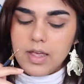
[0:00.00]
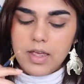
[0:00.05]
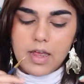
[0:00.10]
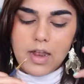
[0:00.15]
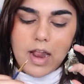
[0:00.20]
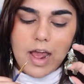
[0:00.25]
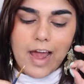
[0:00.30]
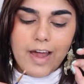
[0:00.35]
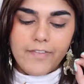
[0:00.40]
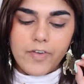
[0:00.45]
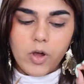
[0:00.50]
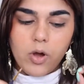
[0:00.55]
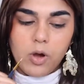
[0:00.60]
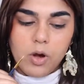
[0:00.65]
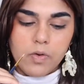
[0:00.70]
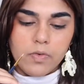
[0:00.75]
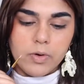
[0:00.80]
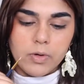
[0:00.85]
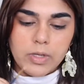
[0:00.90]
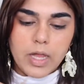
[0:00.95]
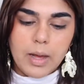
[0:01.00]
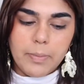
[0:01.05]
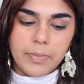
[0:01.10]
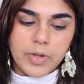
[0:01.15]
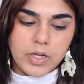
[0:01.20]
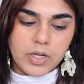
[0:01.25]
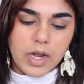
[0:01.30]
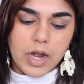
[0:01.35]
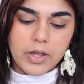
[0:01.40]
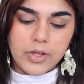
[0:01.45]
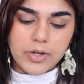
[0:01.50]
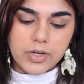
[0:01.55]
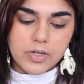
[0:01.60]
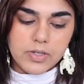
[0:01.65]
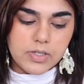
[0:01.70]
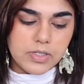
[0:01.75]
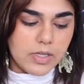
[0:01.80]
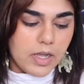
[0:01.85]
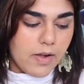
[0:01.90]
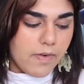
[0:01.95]
and have overlapping
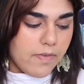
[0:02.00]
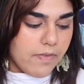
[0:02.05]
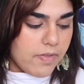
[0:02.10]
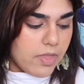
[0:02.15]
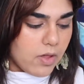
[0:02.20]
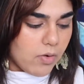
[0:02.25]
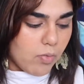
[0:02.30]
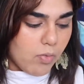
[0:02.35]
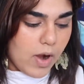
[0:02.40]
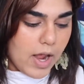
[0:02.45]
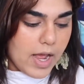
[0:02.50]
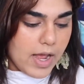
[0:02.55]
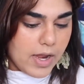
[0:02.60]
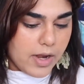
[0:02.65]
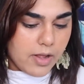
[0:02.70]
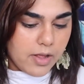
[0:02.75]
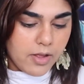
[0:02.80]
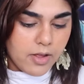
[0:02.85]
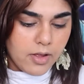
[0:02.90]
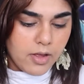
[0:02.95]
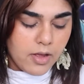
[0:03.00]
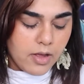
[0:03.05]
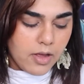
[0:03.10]
colors of the red,